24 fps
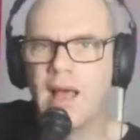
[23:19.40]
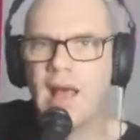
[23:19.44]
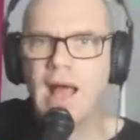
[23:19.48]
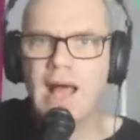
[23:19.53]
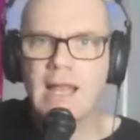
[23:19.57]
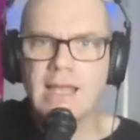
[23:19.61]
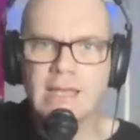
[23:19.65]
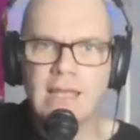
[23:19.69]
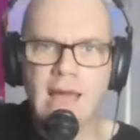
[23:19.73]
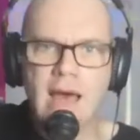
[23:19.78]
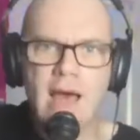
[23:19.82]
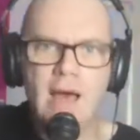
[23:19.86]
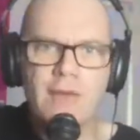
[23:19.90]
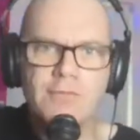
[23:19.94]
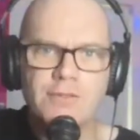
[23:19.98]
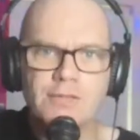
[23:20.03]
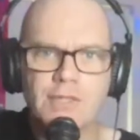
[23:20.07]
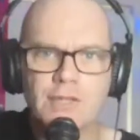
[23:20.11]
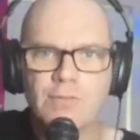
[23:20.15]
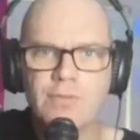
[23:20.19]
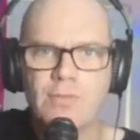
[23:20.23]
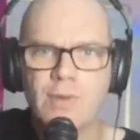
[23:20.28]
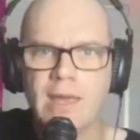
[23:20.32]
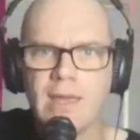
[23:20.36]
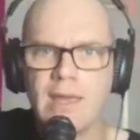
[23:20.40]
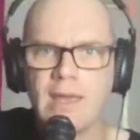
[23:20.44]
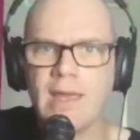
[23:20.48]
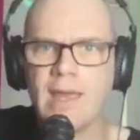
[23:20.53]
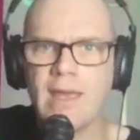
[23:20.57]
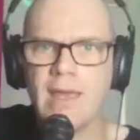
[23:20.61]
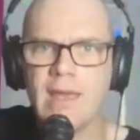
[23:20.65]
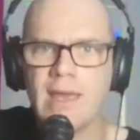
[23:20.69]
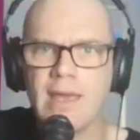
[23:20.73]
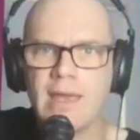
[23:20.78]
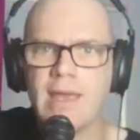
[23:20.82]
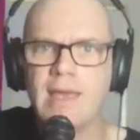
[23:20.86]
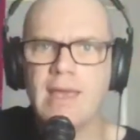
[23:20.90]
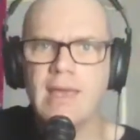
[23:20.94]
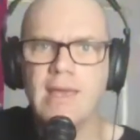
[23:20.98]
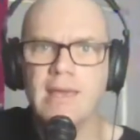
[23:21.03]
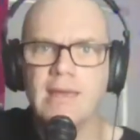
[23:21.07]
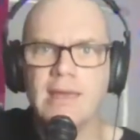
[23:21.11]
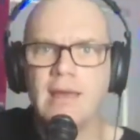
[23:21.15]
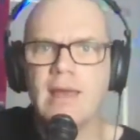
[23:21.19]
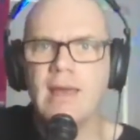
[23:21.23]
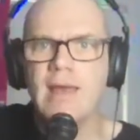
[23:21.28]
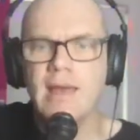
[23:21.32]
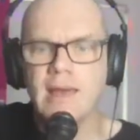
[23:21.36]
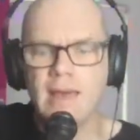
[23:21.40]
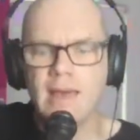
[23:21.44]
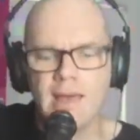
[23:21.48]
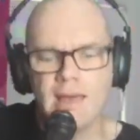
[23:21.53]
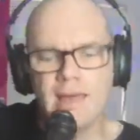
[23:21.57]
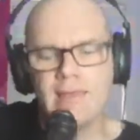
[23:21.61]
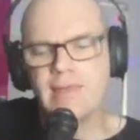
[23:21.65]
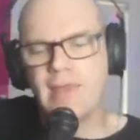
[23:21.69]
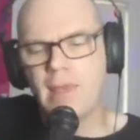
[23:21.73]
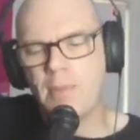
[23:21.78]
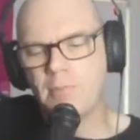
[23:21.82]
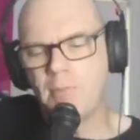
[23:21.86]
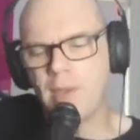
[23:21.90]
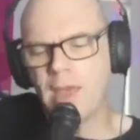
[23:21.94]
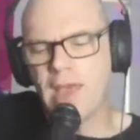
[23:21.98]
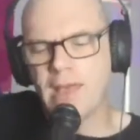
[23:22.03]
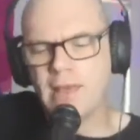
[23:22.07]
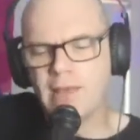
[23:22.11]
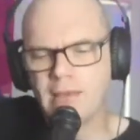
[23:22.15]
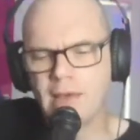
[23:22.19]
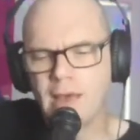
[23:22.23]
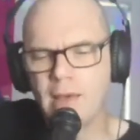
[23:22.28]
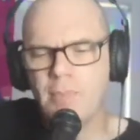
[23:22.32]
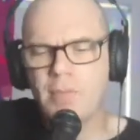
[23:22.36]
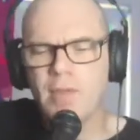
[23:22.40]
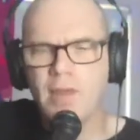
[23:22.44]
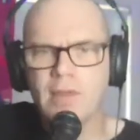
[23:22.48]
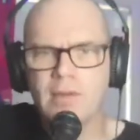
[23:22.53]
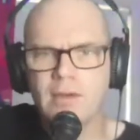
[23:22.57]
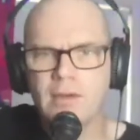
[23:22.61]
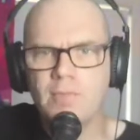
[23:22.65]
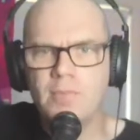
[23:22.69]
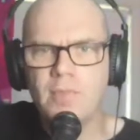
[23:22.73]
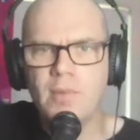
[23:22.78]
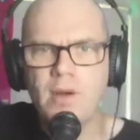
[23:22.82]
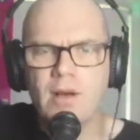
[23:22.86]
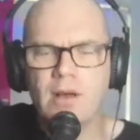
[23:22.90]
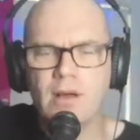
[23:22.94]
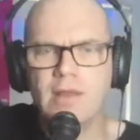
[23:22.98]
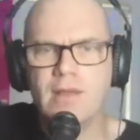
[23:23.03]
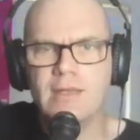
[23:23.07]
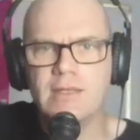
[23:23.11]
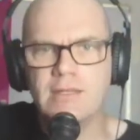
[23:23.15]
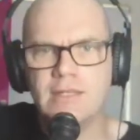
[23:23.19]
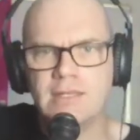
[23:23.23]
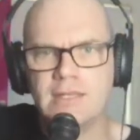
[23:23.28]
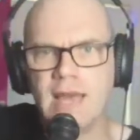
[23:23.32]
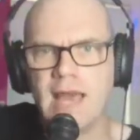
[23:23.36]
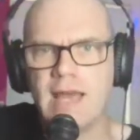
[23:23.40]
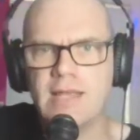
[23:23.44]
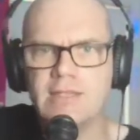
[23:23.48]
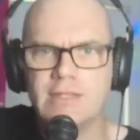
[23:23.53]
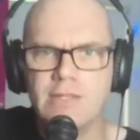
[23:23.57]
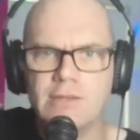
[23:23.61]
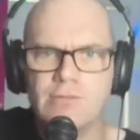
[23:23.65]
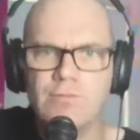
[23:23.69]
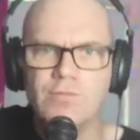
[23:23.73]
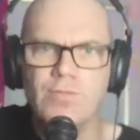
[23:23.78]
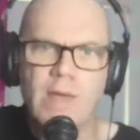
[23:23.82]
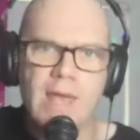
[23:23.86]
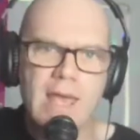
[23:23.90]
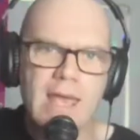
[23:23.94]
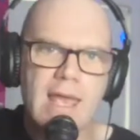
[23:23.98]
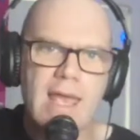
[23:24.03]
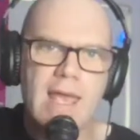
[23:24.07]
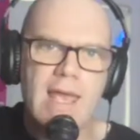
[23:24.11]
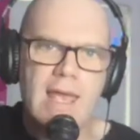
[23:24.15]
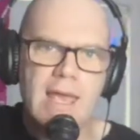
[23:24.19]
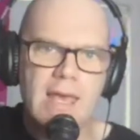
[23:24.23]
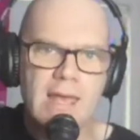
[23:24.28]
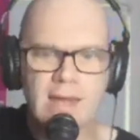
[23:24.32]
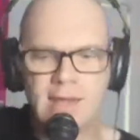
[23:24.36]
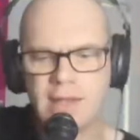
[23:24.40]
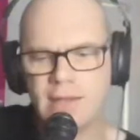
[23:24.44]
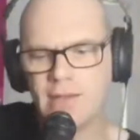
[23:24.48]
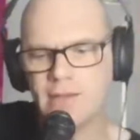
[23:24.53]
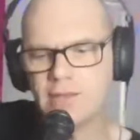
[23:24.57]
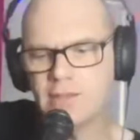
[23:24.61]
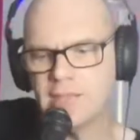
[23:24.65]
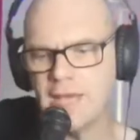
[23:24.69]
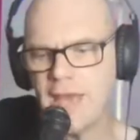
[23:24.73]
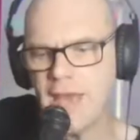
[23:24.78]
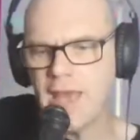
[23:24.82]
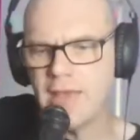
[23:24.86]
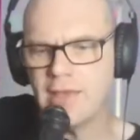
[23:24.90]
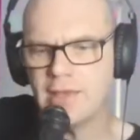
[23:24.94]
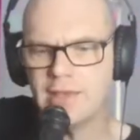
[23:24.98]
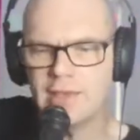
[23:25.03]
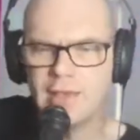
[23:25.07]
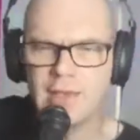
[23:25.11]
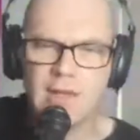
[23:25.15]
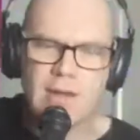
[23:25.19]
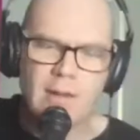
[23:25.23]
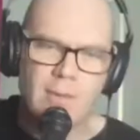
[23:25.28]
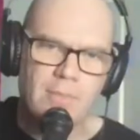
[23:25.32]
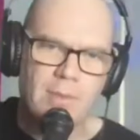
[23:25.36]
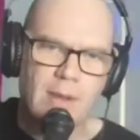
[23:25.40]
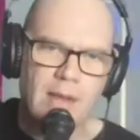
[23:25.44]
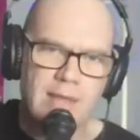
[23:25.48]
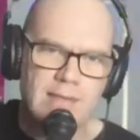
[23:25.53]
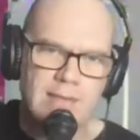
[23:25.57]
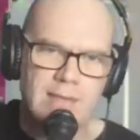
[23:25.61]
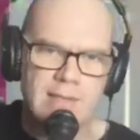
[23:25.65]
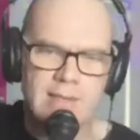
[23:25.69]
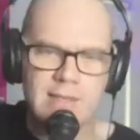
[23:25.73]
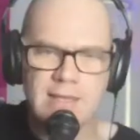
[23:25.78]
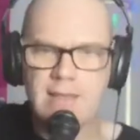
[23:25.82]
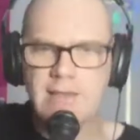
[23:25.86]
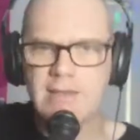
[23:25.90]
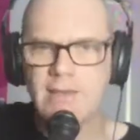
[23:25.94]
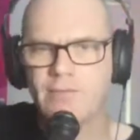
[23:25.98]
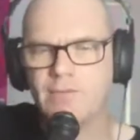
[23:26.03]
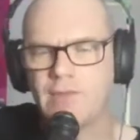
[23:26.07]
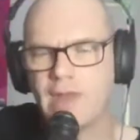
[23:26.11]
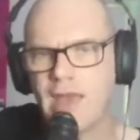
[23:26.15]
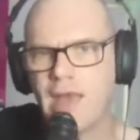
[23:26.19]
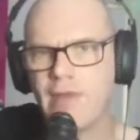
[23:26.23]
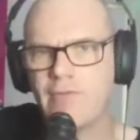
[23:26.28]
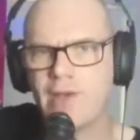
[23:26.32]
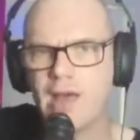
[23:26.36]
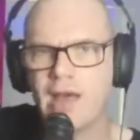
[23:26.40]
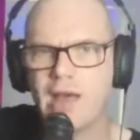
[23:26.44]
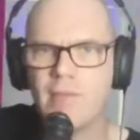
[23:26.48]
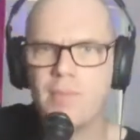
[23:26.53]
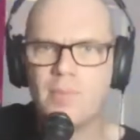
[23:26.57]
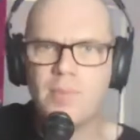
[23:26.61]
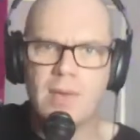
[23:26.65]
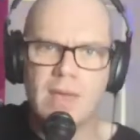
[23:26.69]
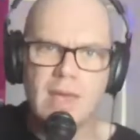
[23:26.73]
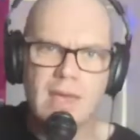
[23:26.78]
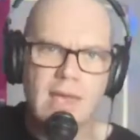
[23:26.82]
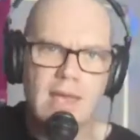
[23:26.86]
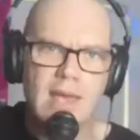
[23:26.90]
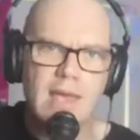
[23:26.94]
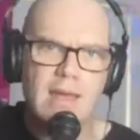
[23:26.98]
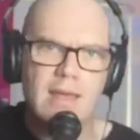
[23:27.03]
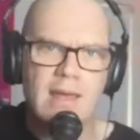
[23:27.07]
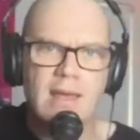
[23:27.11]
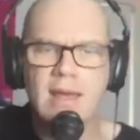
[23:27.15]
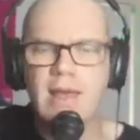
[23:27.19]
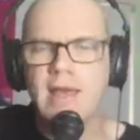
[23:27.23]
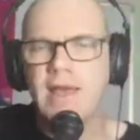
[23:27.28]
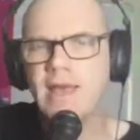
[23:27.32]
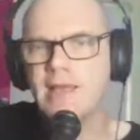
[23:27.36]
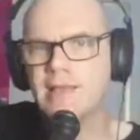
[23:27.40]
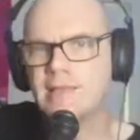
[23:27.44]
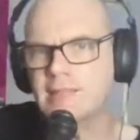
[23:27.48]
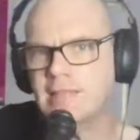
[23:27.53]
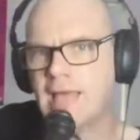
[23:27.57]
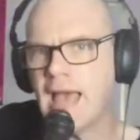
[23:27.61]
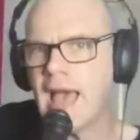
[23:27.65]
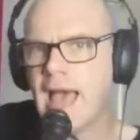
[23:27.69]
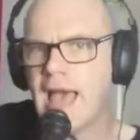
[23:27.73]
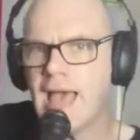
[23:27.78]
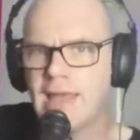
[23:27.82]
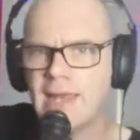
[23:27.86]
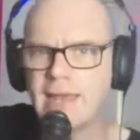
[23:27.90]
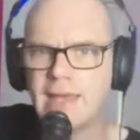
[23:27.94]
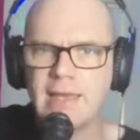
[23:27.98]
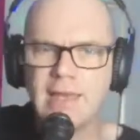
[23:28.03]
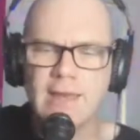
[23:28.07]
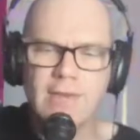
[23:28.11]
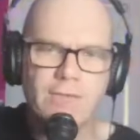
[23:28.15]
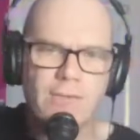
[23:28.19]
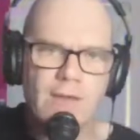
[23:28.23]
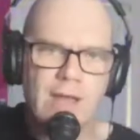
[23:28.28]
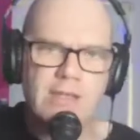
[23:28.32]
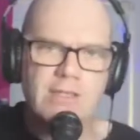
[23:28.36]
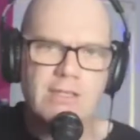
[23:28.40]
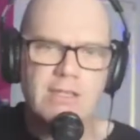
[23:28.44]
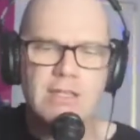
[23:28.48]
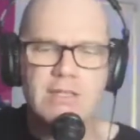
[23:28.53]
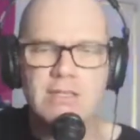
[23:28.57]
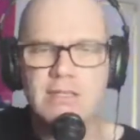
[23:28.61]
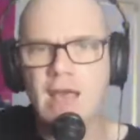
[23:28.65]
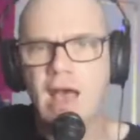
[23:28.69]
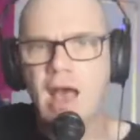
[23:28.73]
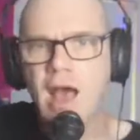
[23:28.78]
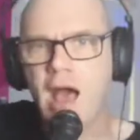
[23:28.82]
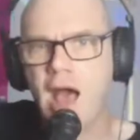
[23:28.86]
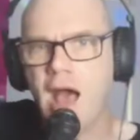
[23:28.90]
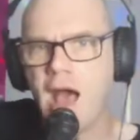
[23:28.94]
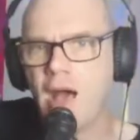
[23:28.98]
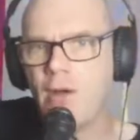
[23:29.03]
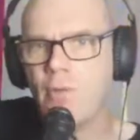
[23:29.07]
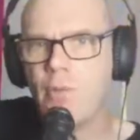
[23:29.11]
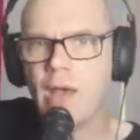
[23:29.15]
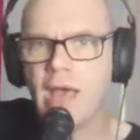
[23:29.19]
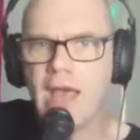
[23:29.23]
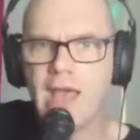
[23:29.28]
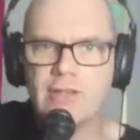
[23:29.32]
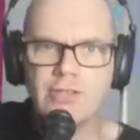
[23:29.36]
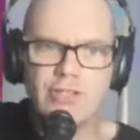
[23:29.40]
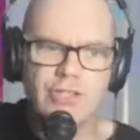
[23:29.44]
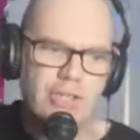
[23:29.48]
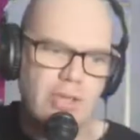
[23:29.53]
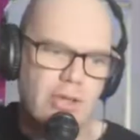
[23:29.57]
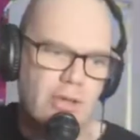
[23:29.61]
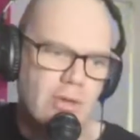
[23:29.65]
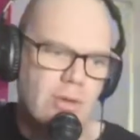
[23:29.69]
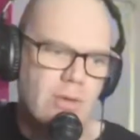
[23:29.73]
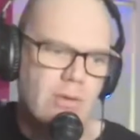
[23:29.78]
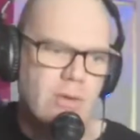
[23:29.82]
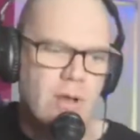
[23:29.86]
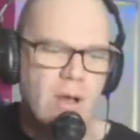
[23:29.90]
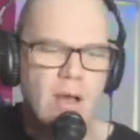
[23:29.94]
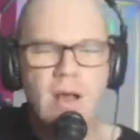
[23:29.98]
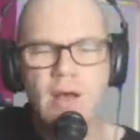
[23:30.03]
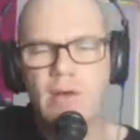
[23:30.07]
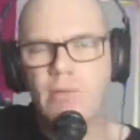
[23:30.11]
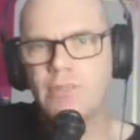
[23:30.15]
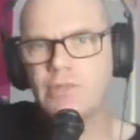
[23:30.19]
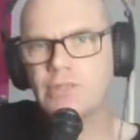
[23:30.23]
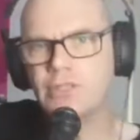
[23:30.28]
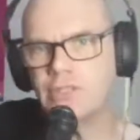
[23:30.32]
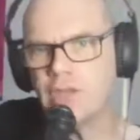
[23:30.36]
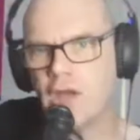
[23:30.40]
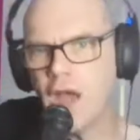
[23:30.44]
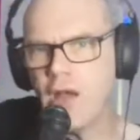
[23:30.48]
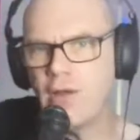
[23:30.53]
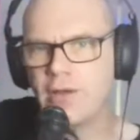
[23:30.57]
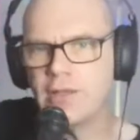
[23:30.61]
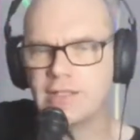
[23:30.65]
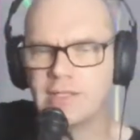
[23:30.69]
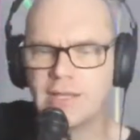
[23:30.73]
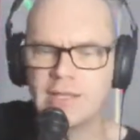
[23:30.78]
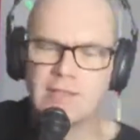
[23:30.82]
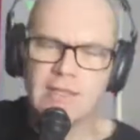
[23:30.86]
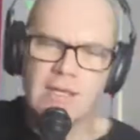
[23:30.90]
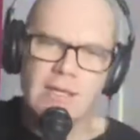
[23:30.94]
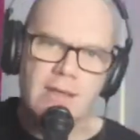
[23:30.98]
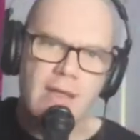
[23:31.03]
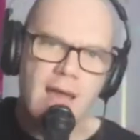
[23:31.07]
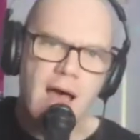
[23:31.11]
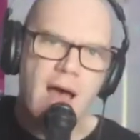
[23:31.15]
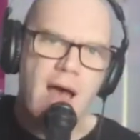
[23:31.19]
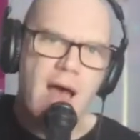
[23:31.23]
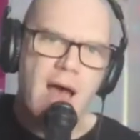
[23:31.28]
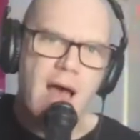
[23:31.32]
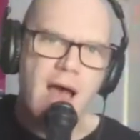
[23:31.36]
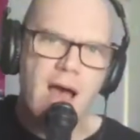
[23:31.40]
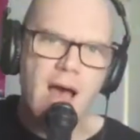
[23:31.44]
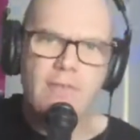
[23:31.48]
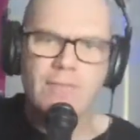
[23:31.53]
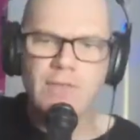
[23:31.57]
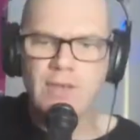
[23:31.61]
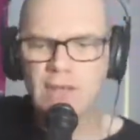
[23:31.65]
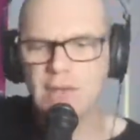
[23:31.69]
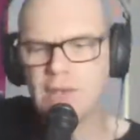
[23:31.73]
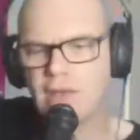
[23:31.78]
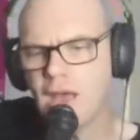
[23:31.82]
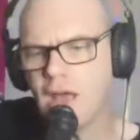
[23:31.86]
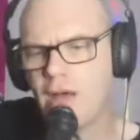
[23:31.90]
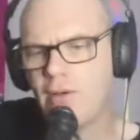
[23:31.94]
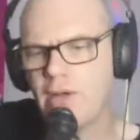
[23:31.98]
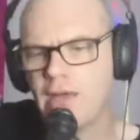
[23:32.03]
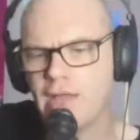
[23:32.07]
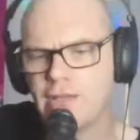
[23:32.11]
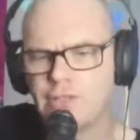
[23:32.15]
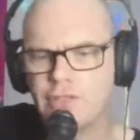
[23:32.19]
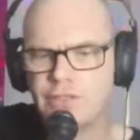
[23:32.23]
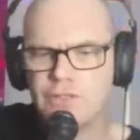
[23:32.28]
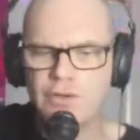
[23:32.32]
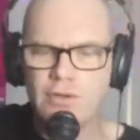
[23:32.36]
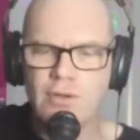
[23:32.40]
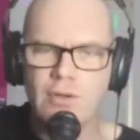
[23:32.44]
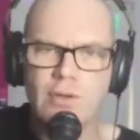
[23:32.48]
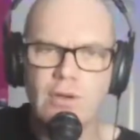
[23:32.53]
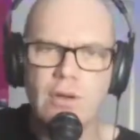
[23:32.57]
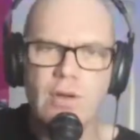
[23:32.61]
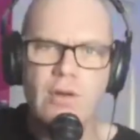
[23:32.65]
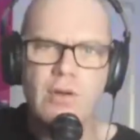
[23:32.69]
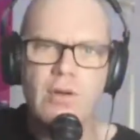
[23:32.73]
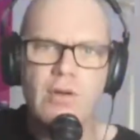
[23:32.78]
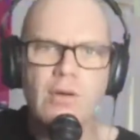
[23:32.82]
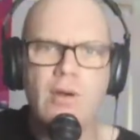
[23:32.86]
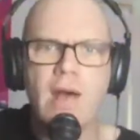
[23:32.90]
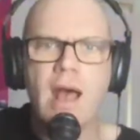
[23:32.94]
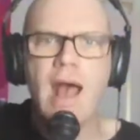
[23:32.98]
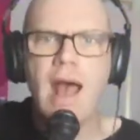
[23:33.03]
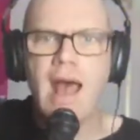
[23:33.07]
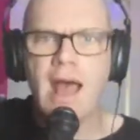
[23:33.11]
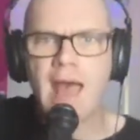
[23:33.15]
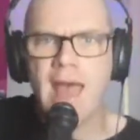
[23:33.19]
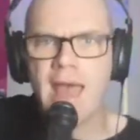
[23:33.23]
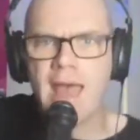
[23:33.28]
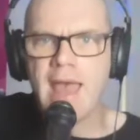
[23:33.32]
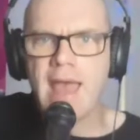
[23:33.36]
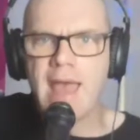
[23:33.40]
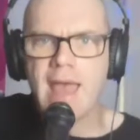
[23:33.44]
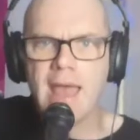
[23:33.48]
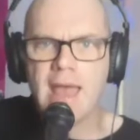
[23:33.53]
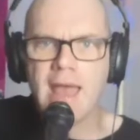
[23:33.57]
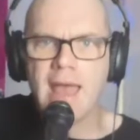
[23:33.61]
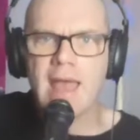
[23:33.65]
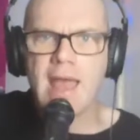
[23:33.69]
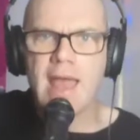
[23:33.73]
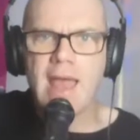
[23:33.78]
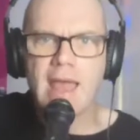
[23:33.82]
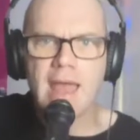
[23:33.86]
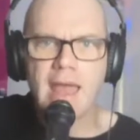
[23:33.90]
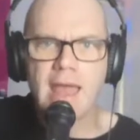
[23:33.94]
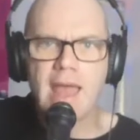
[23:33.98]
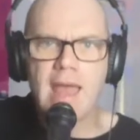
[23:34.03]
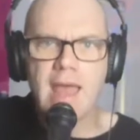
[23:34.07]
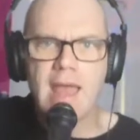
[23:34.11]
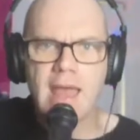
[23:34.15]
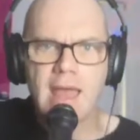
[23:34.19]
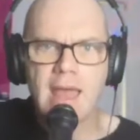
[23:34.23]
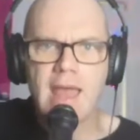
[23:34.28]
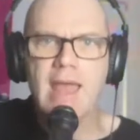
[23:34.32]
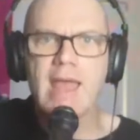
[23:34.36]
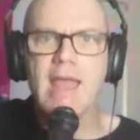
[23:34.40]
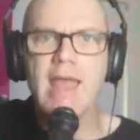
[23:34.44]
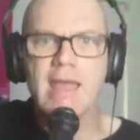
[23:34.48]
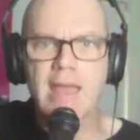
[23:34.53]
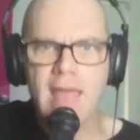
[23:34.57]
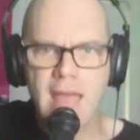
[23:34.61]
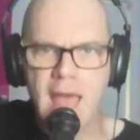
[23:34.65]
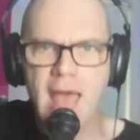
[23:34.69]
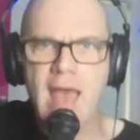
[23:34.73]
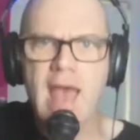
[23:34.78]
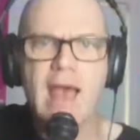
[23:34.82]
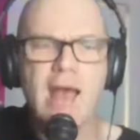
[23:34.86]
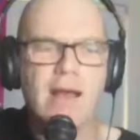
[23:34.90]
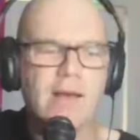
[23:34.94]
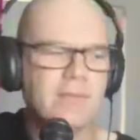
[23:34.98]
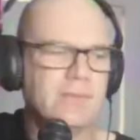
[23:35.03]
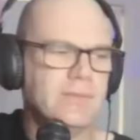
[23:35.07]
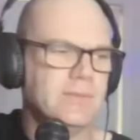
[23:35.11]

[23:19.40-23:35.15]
I love to read. You pick up a good book and start to read. It'll take you to places that you've never been. Exciting adventures await you. Well, stories that you love, you know it's true. Hey, yeah,